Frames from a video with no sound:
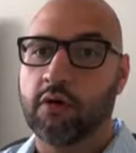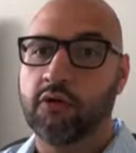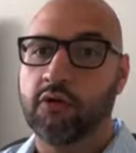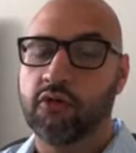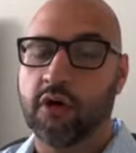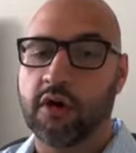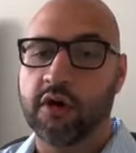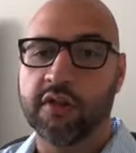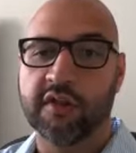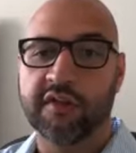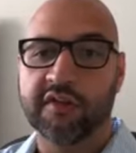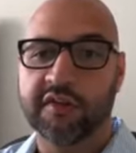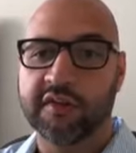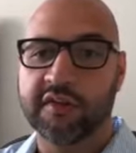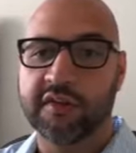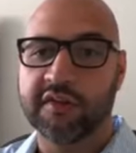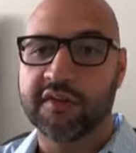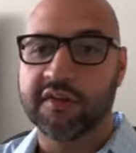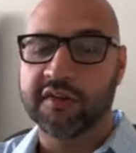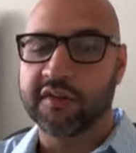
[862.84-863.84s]
Sure. And
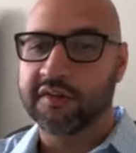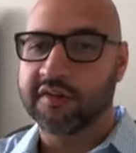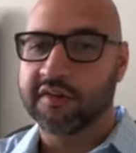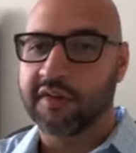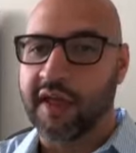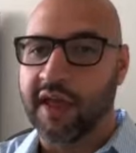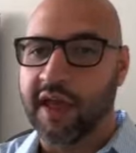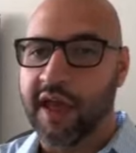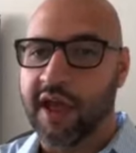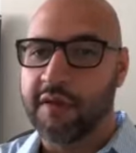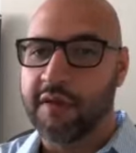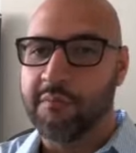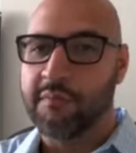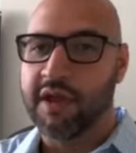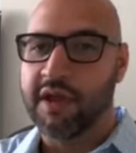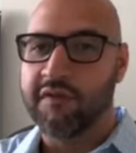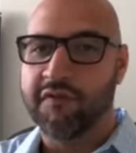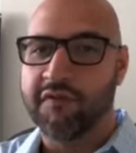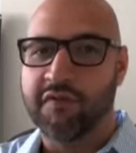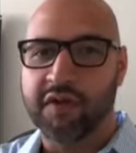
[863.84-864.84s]
this is
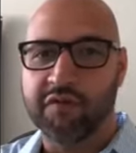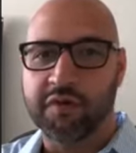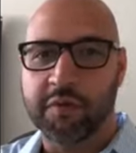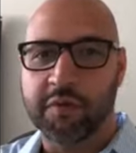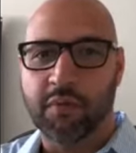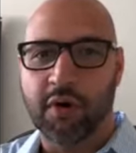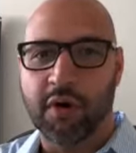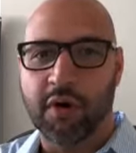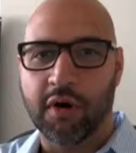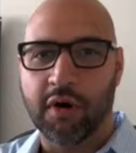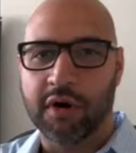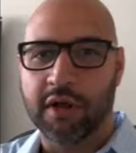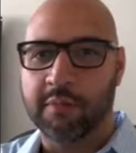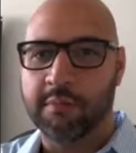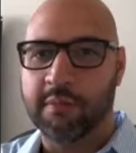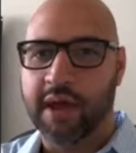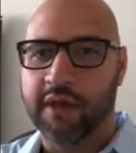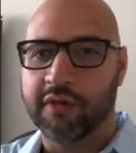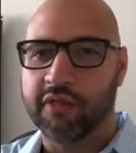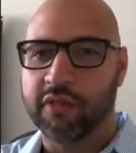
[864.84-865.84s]
my favorite
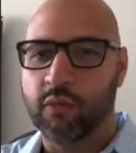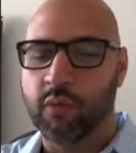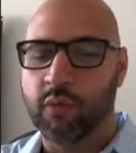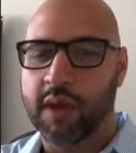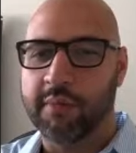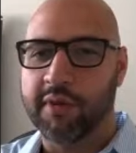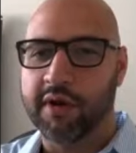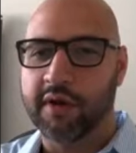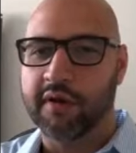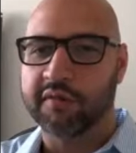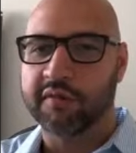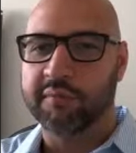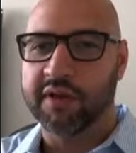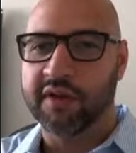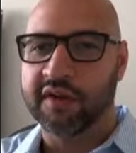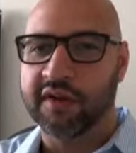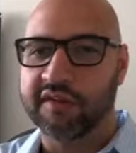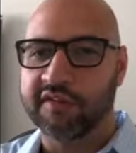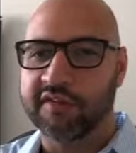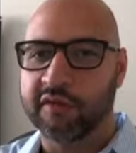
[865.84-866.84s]
part about the webinar,
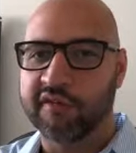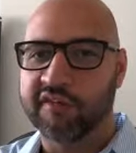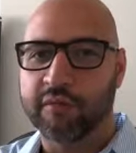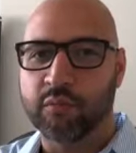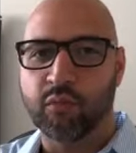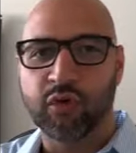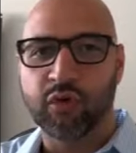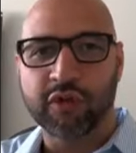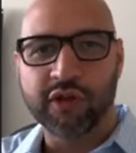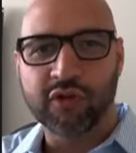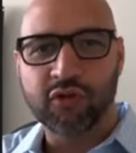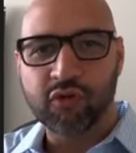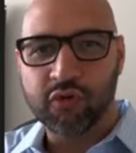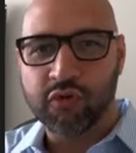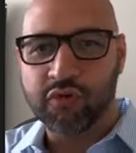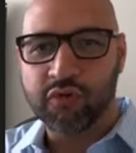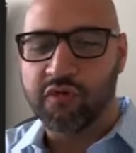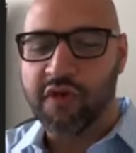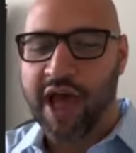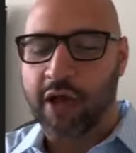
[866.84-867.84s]
because there's some really
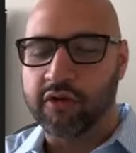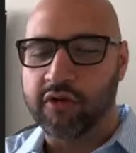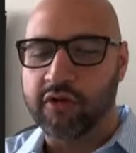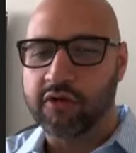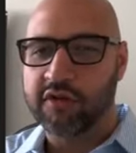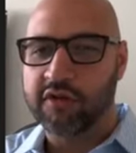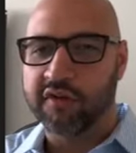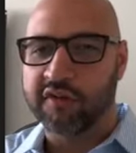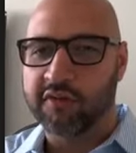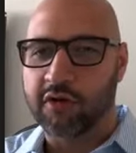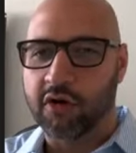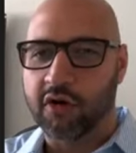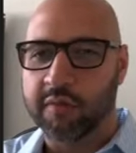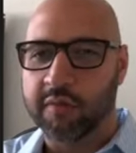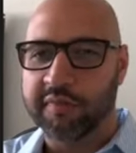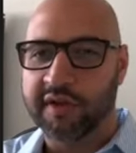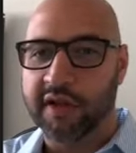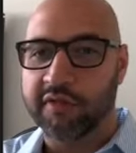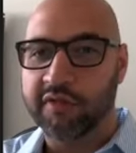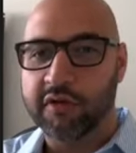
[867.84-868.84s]
true value to
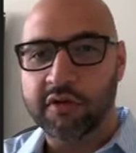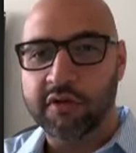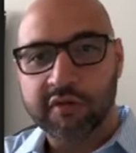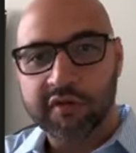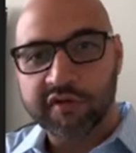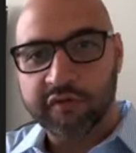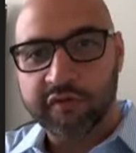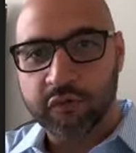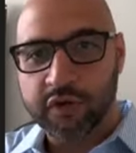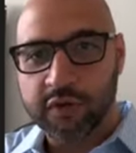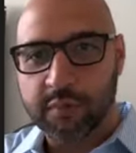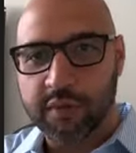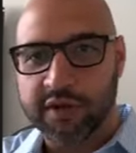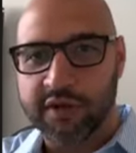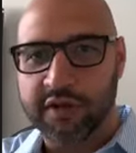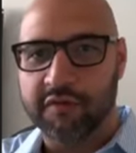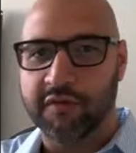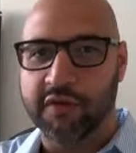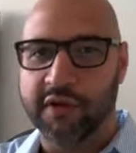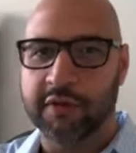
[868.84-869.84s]
startups out there, and there's
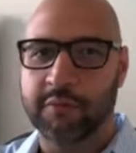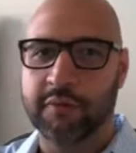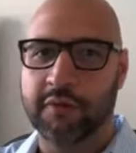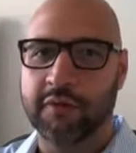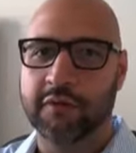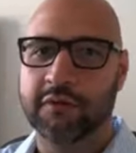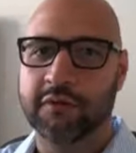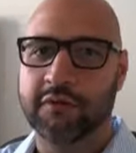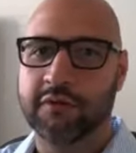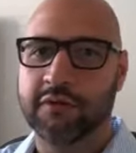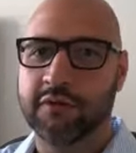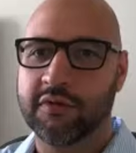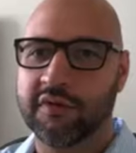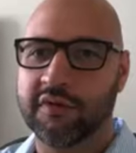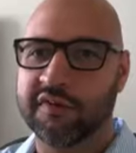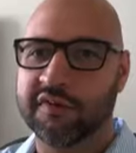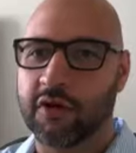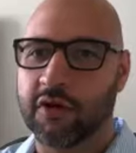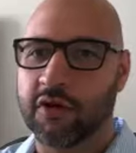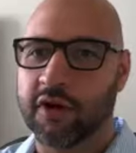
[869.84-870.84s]
free money available
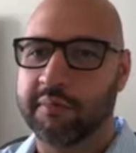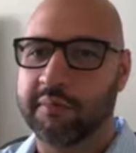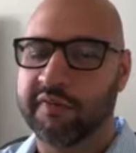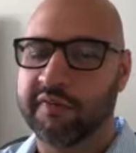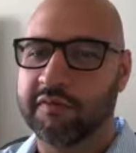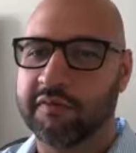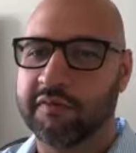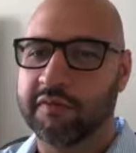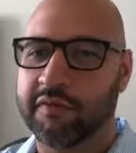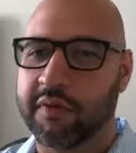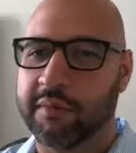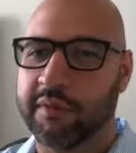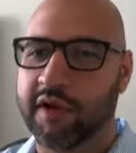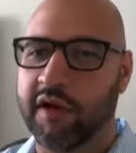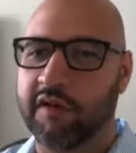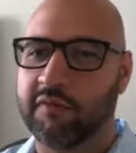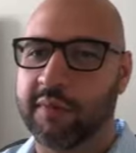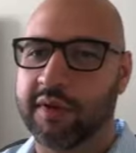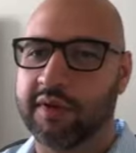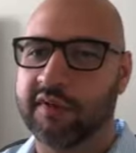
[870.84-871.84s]
to startups
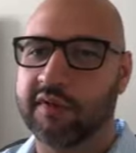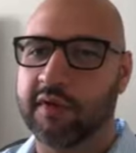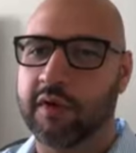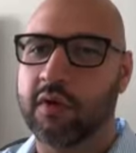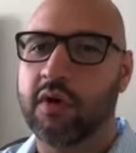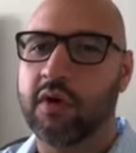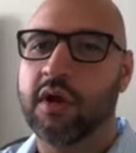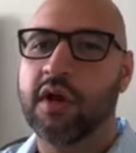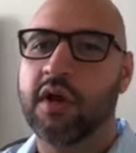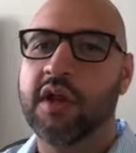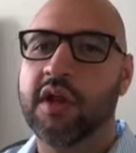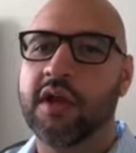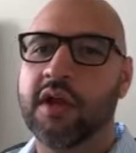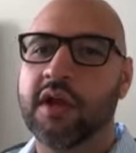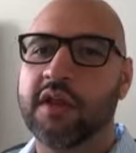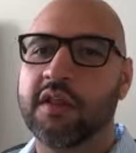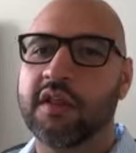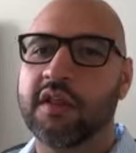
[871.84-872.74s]
from the government. So